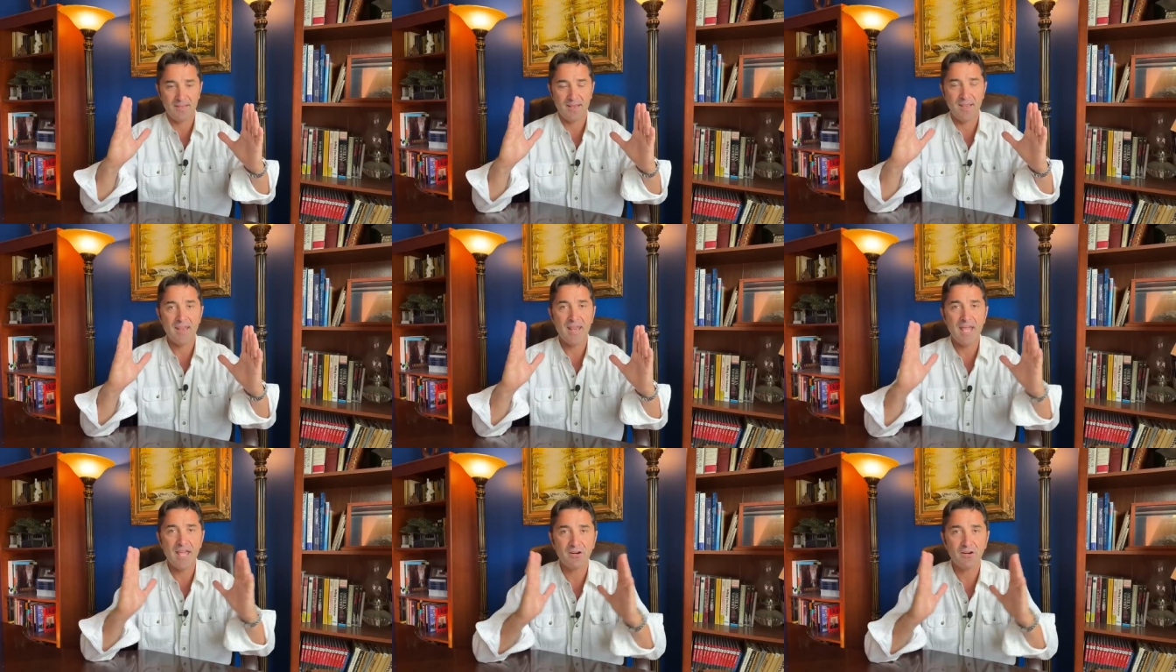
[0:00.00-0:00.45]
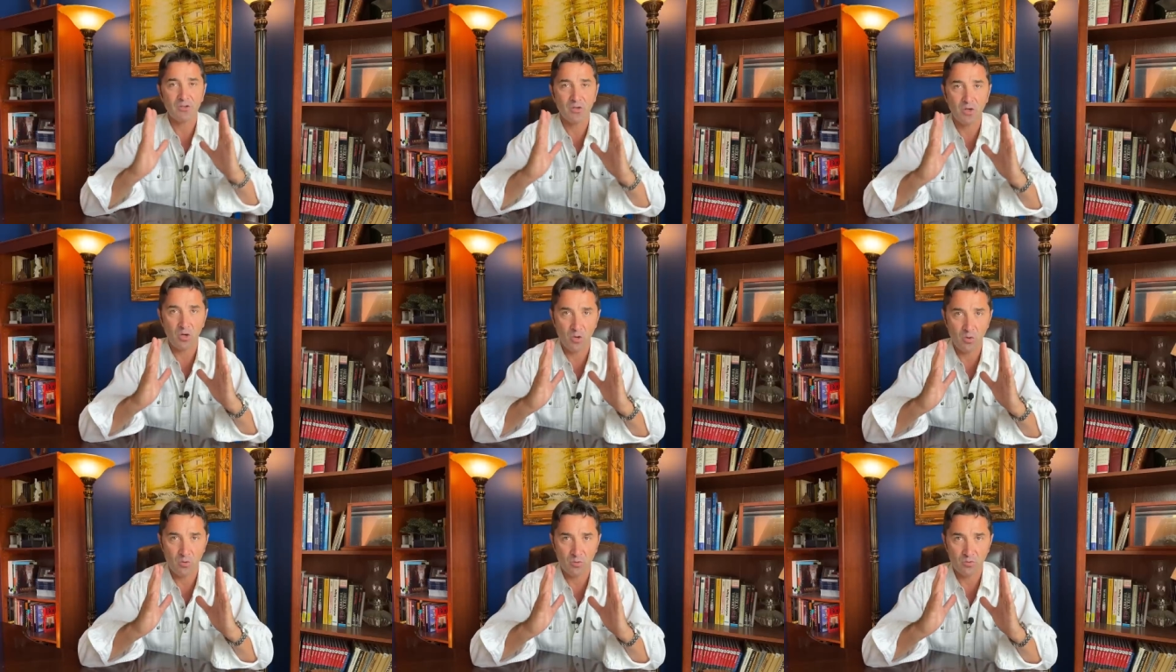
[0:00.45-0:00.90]

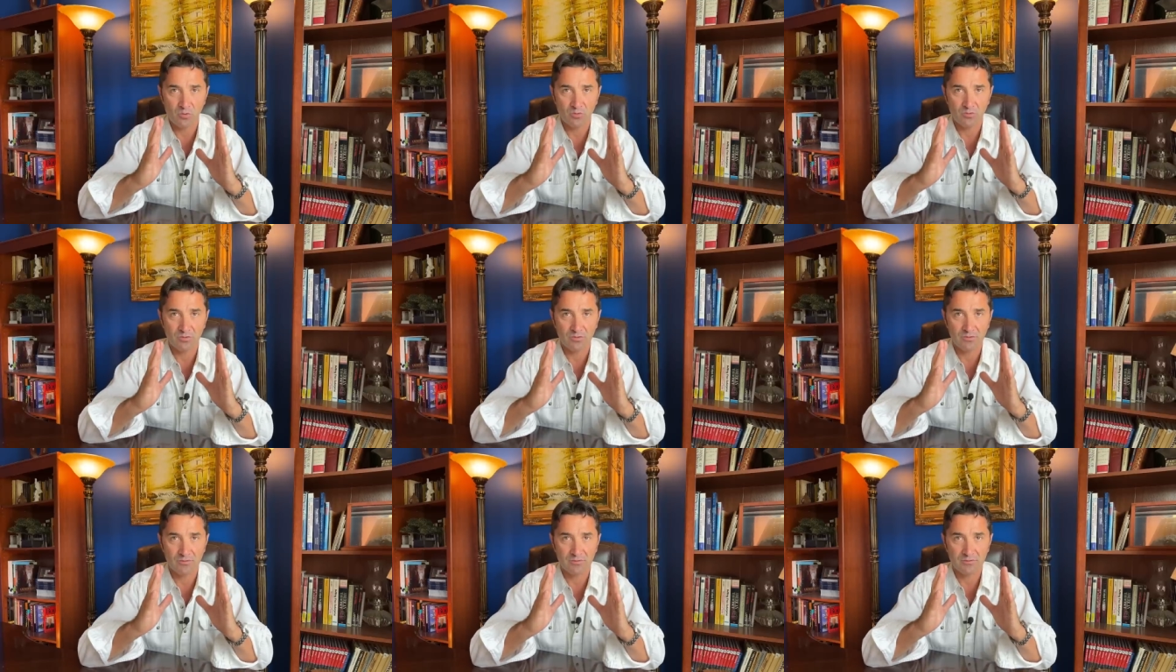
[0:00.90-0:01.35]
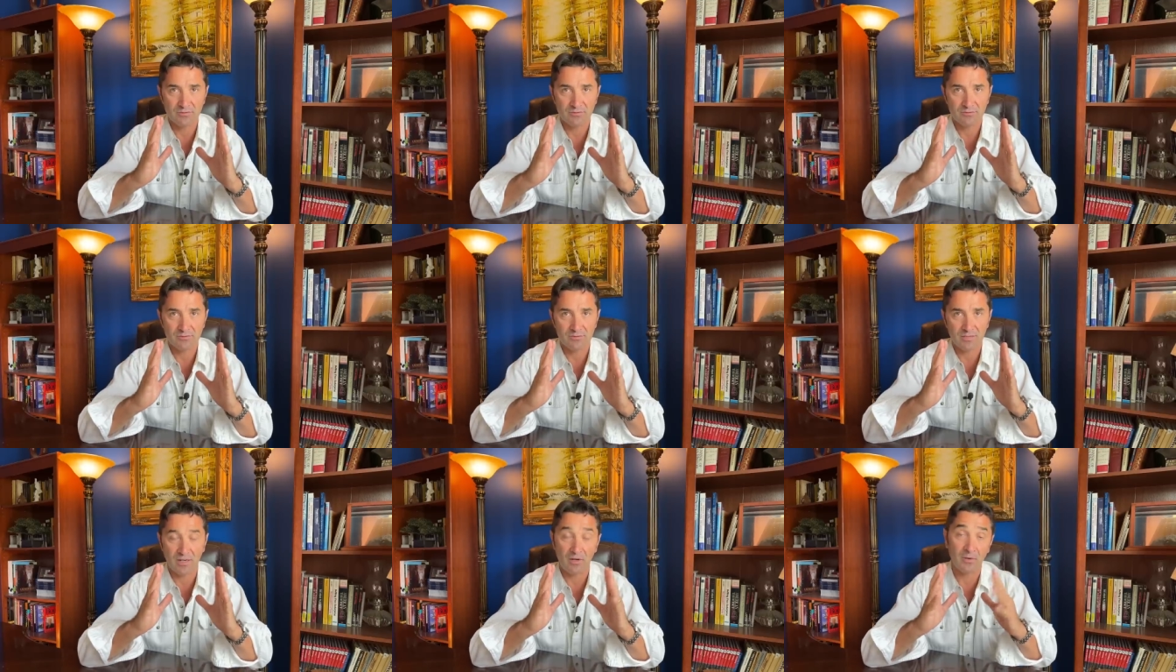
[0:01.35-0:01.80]
narrow
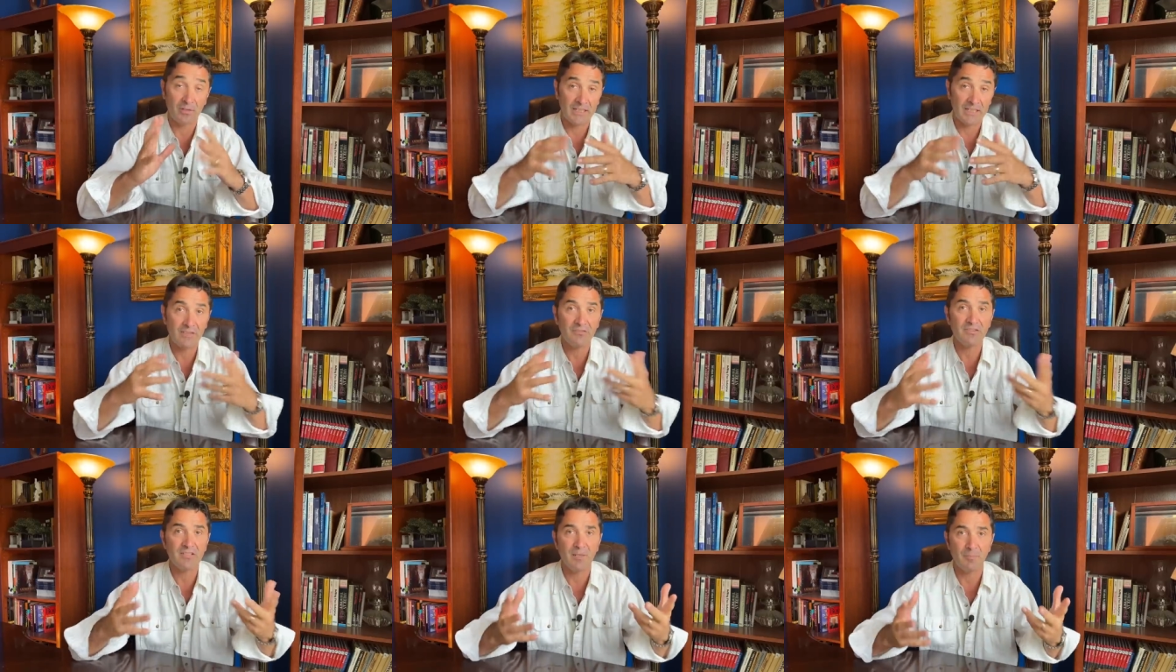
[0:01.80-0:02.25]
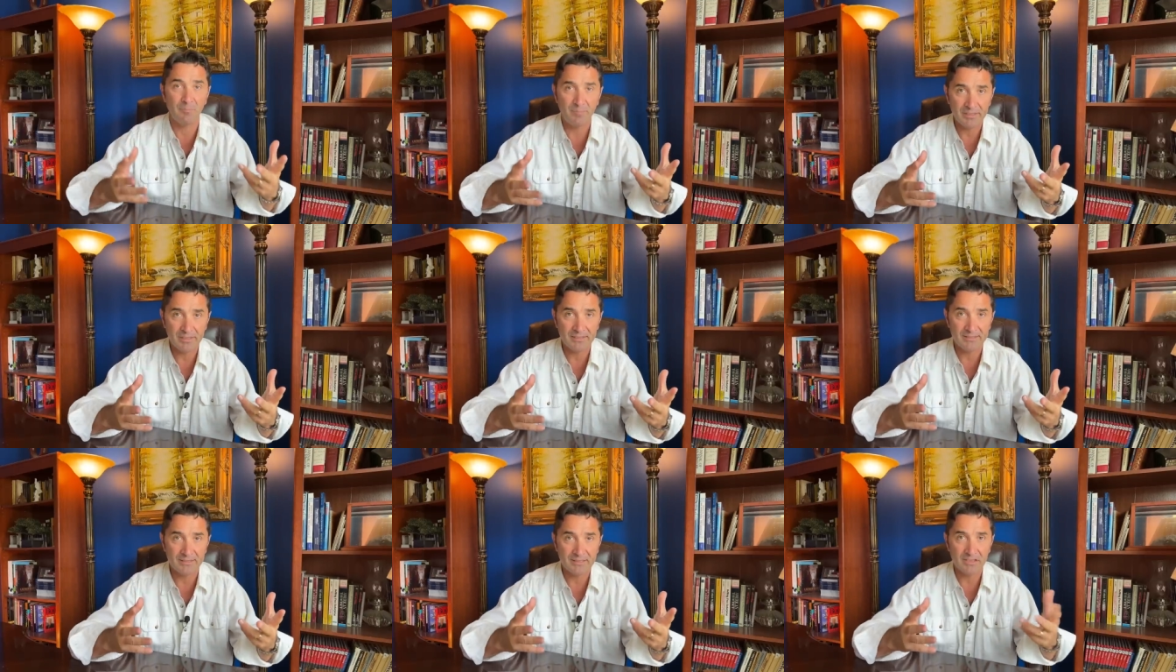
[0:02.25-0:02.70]
or give the
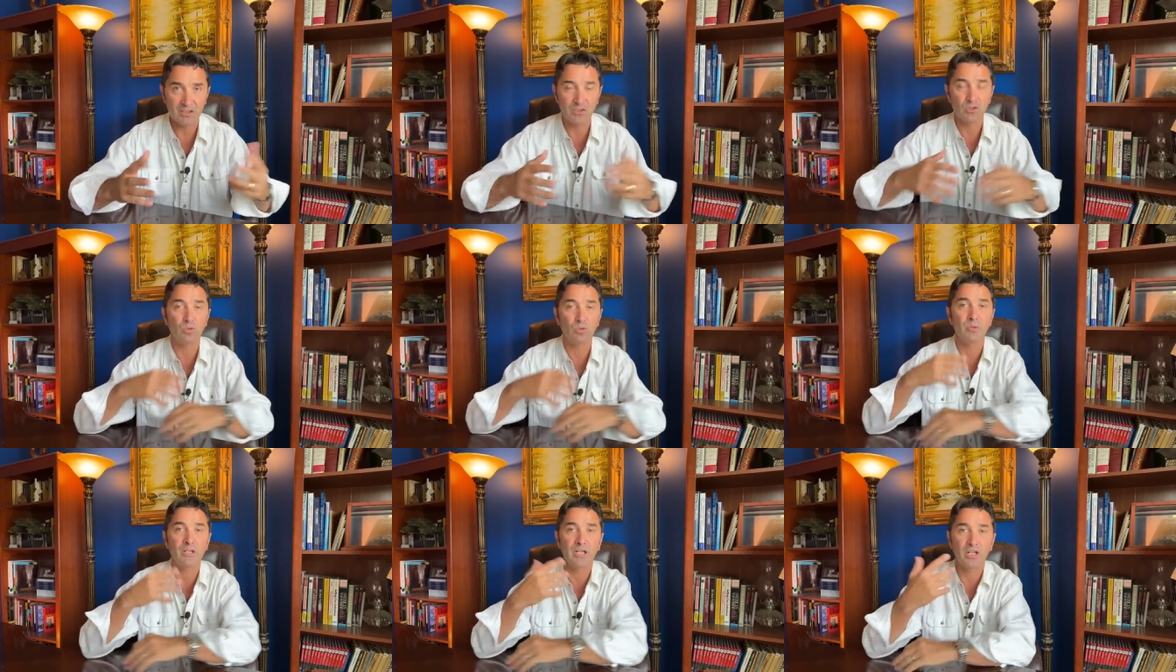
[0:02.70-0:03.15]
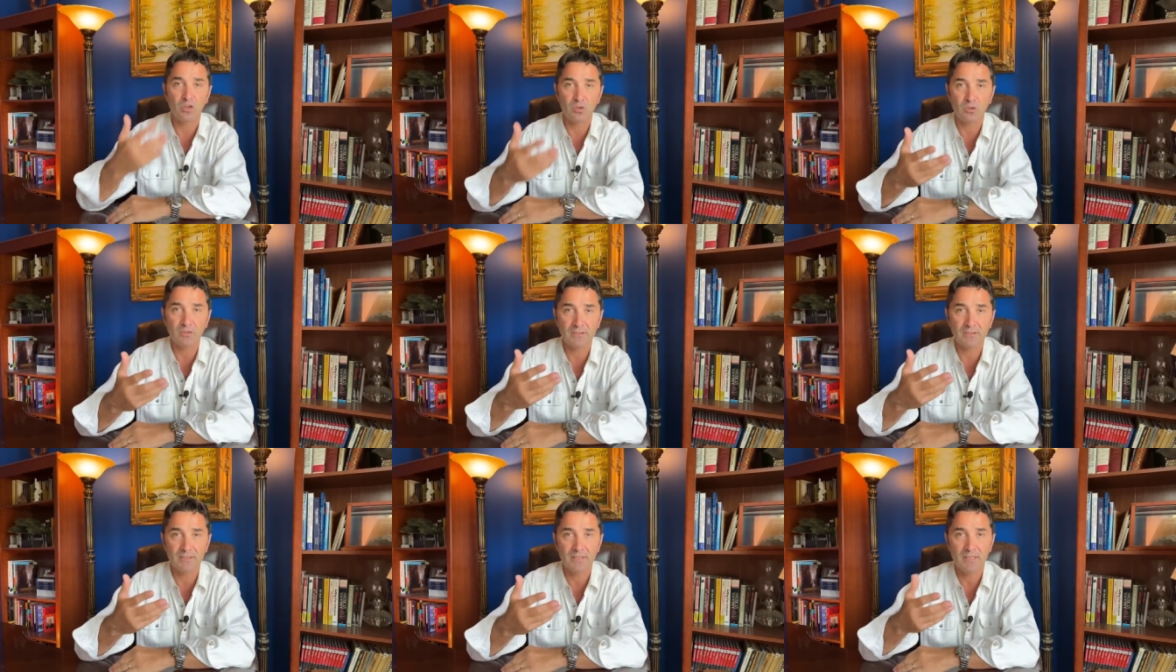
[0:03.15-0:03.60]
ability to
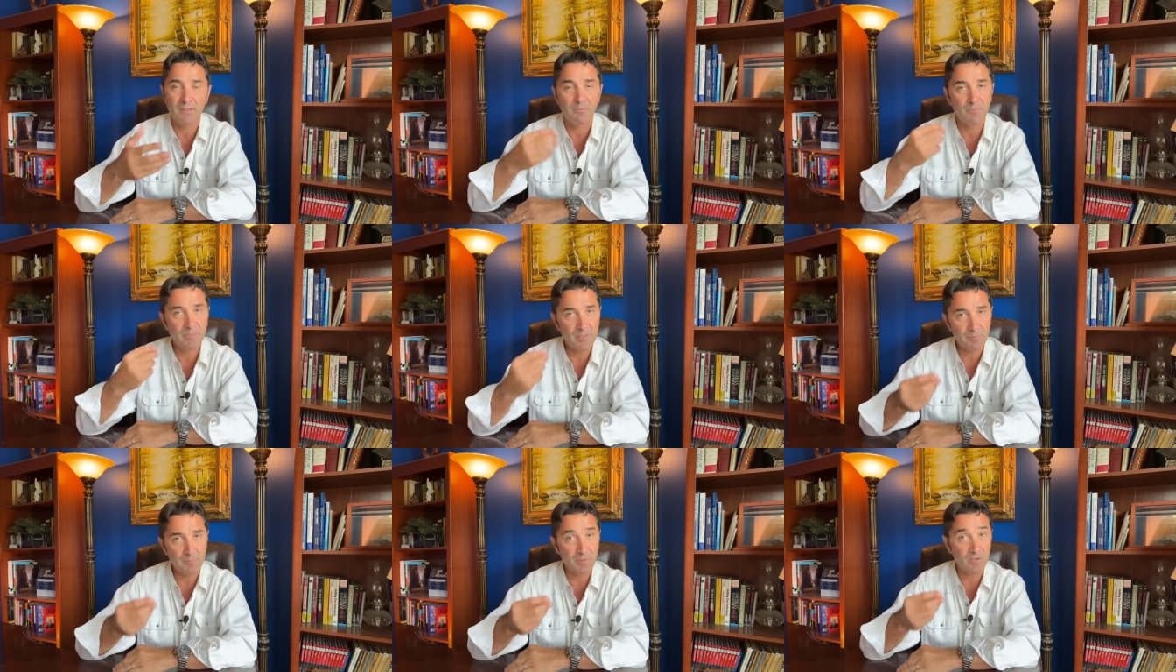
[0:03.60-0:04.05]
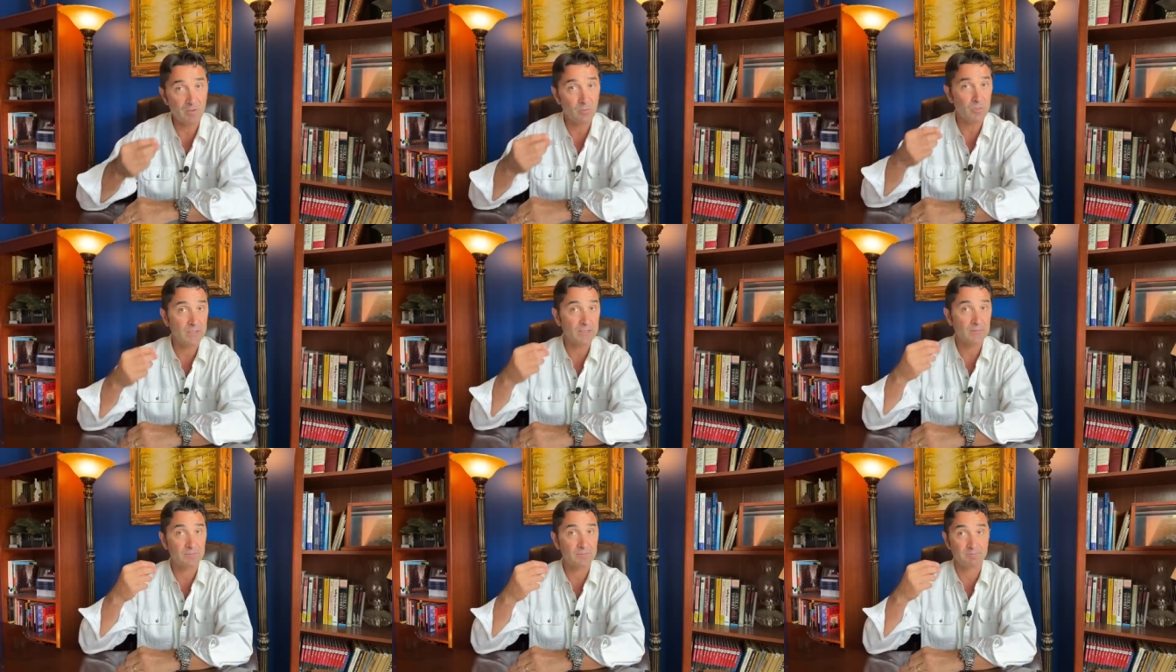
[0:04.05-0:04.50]
recruit people
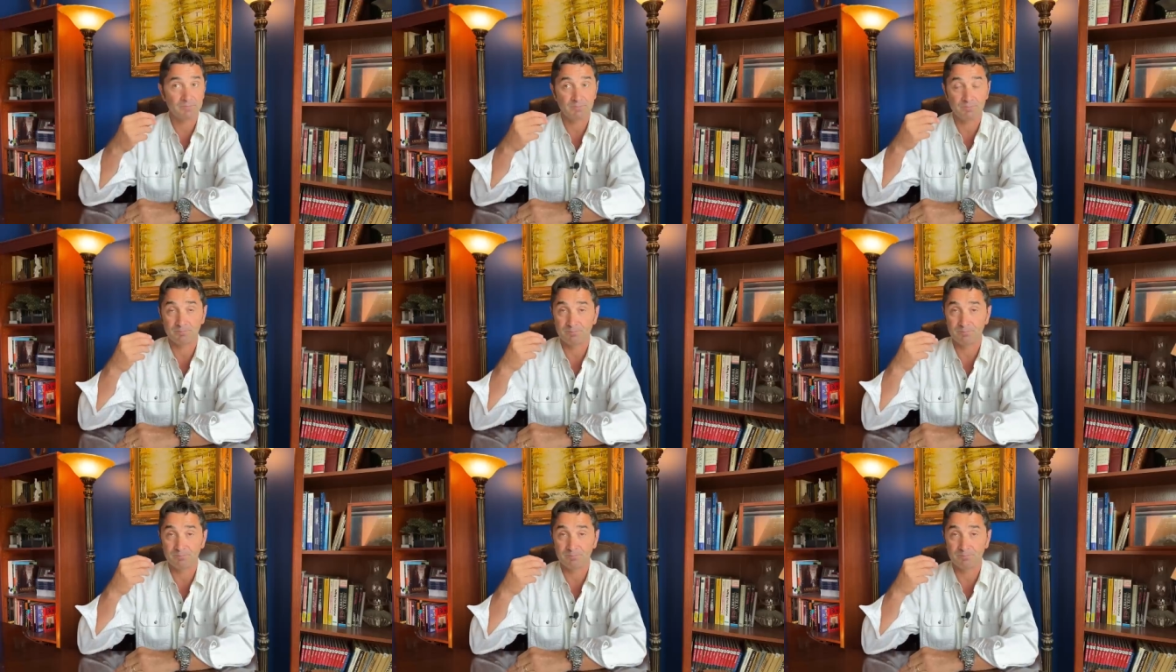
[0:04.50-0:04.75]
with